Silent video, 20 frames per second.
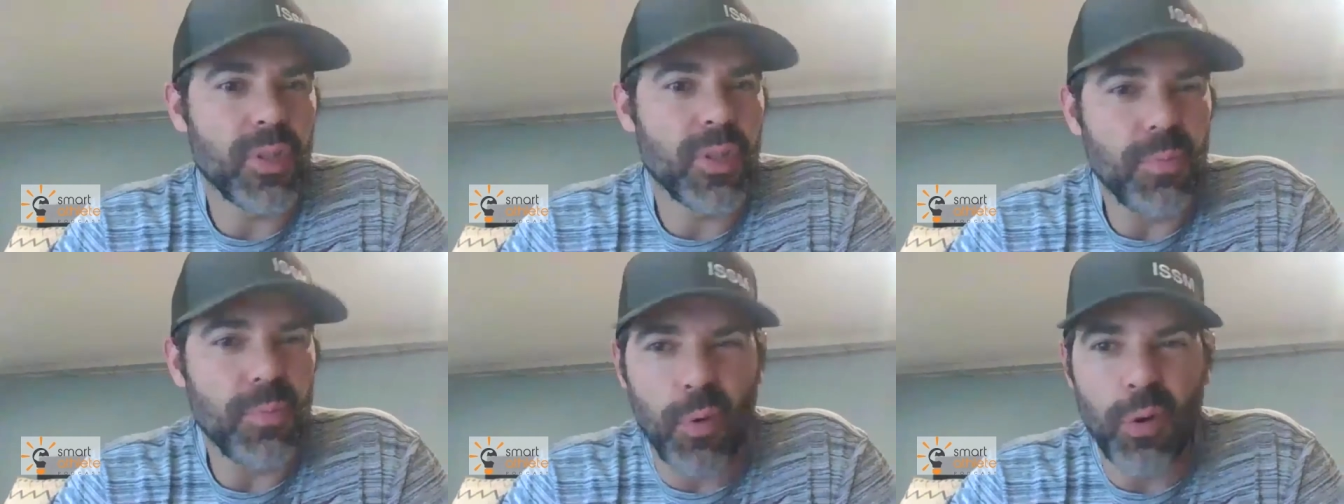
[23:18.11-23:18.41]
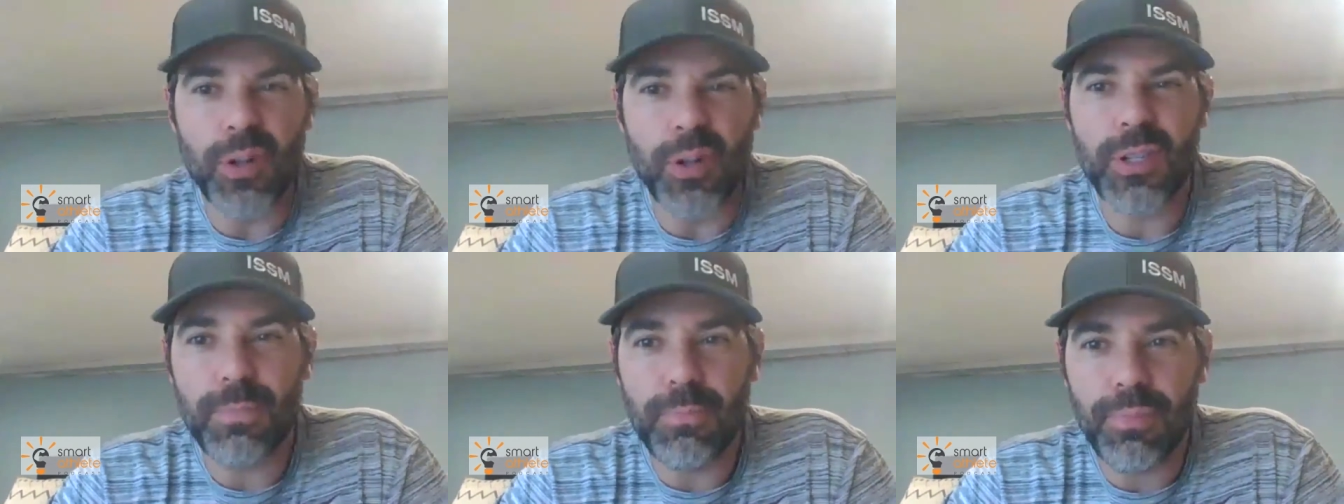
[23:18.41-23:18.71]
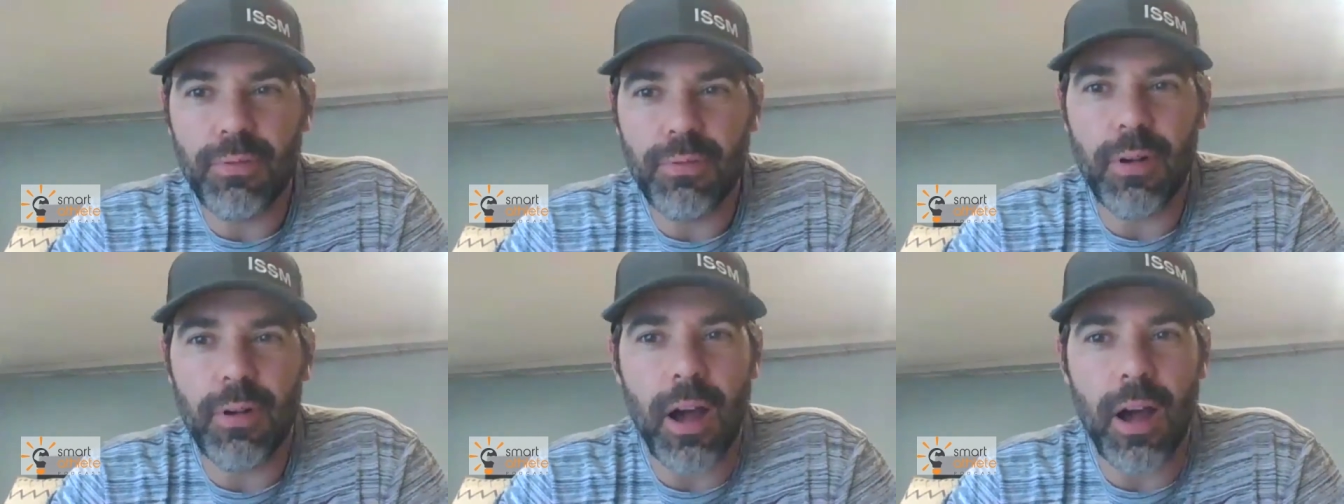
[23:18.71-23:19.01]
sports
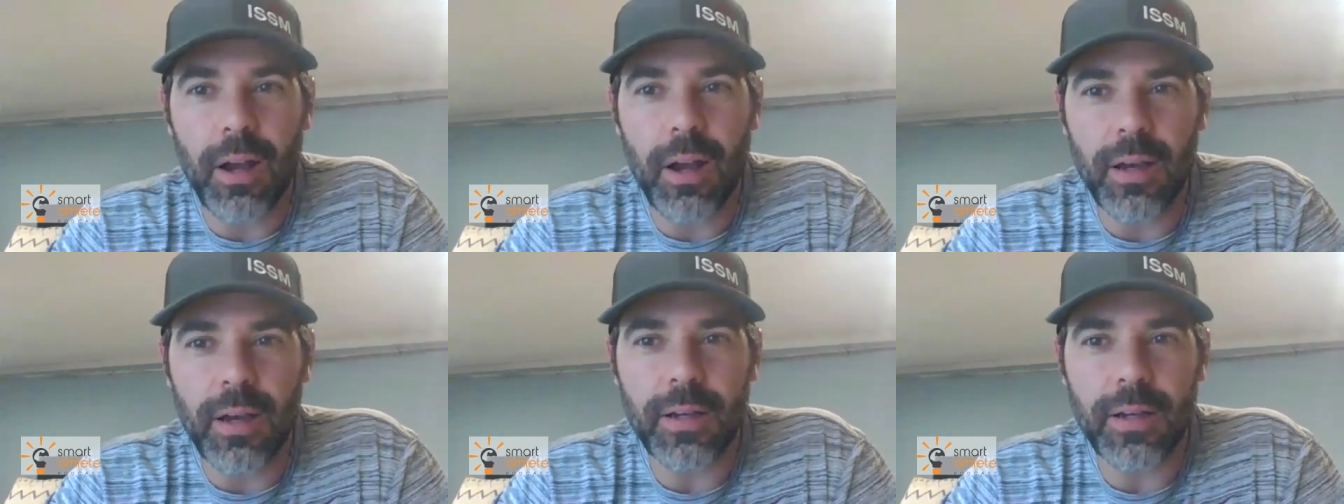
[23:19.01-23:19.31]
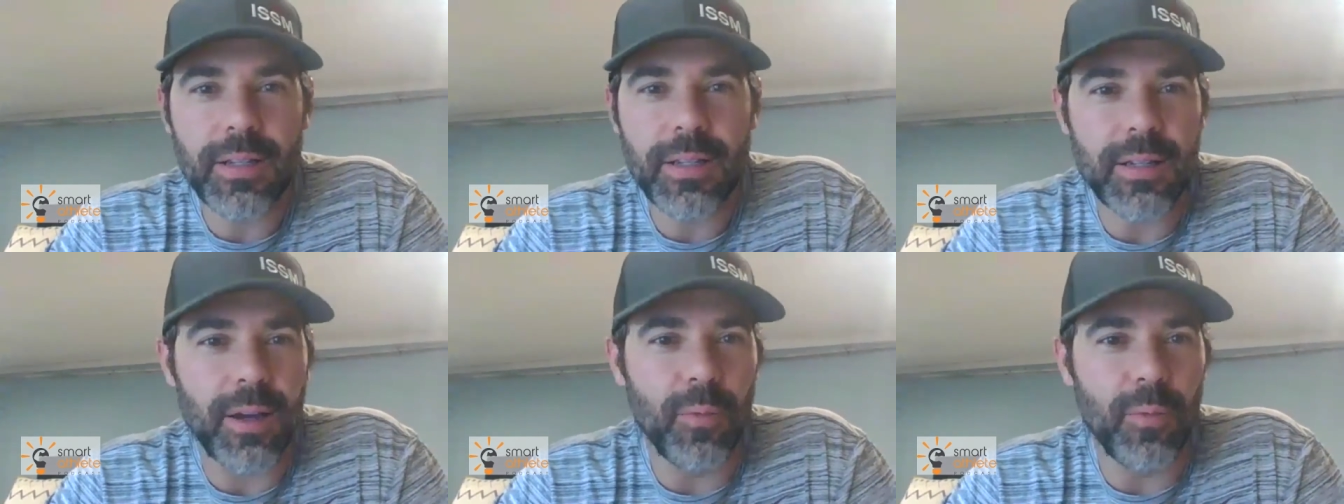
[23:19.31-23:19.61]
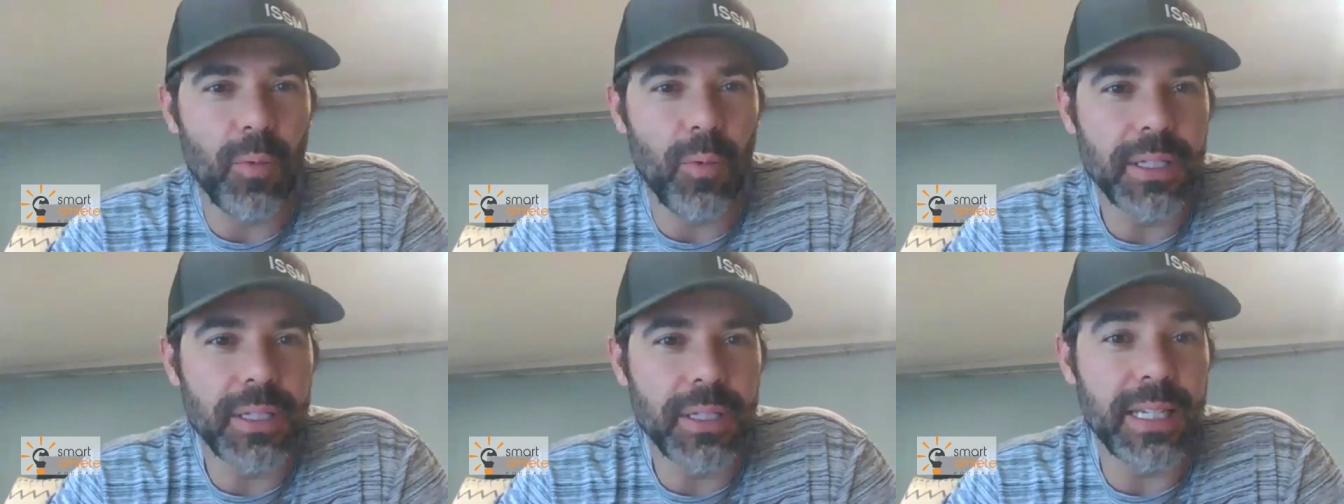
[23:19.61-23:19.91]
products on
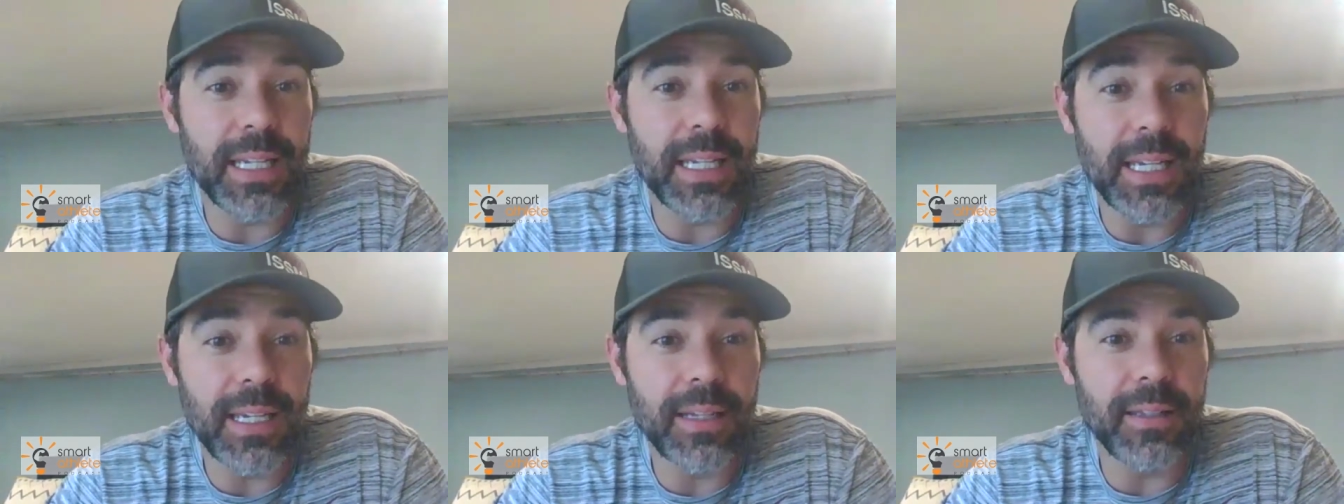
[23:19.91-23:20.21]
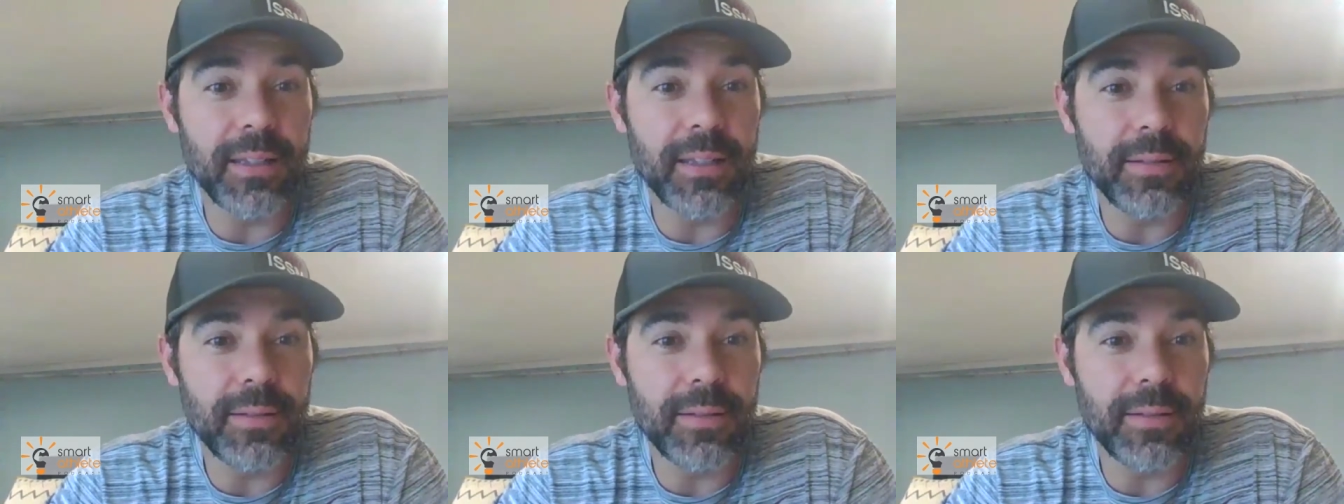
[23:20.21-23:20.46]
what to eat